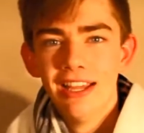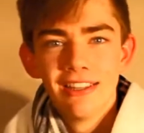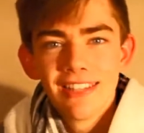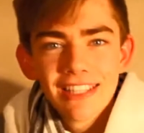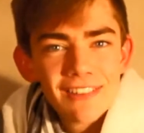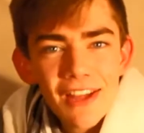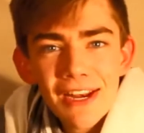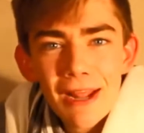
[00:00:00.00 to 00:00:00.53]

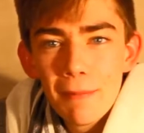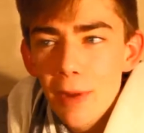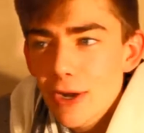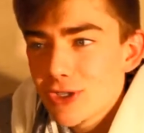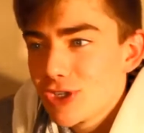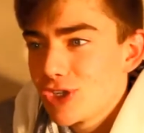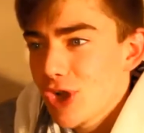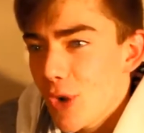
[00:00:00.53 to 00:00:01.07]
Like, lady, I'm
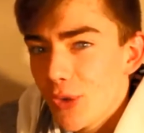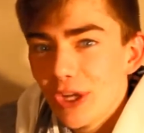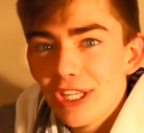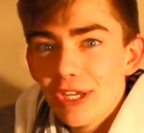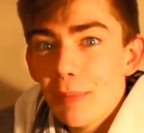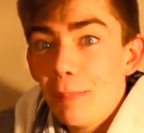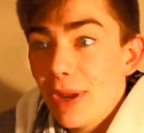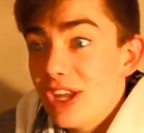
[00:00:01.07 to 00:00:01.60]
not showing
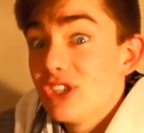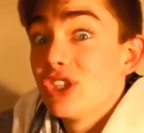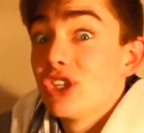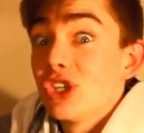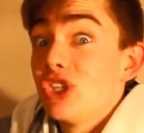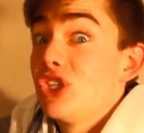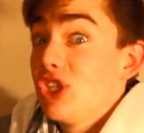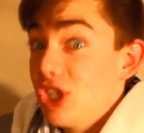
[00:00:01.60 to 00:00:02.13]
you pieces
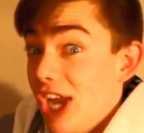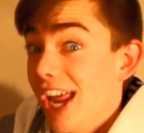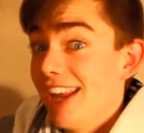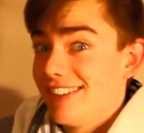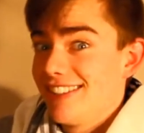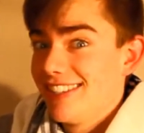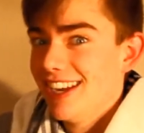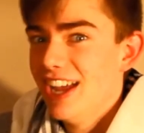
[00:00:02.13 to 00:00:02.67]
of
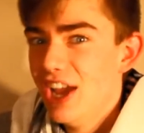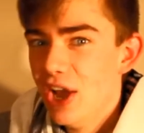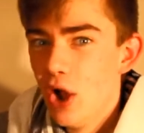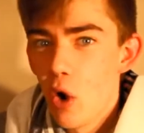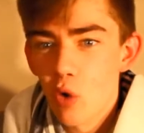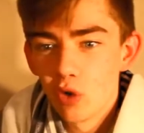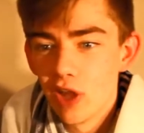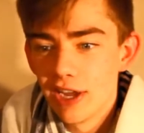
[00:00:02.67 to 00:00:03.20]
shit
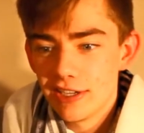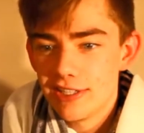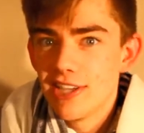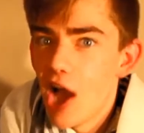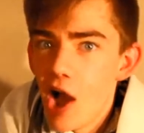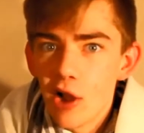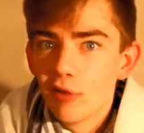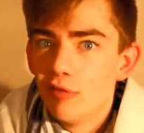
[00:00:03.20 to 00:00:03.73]
or like
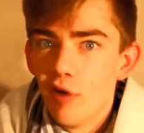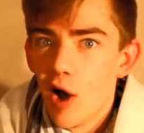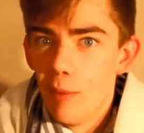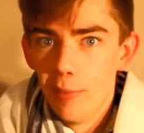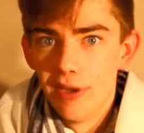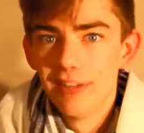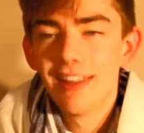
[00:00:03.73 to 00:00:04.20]
dog vomit.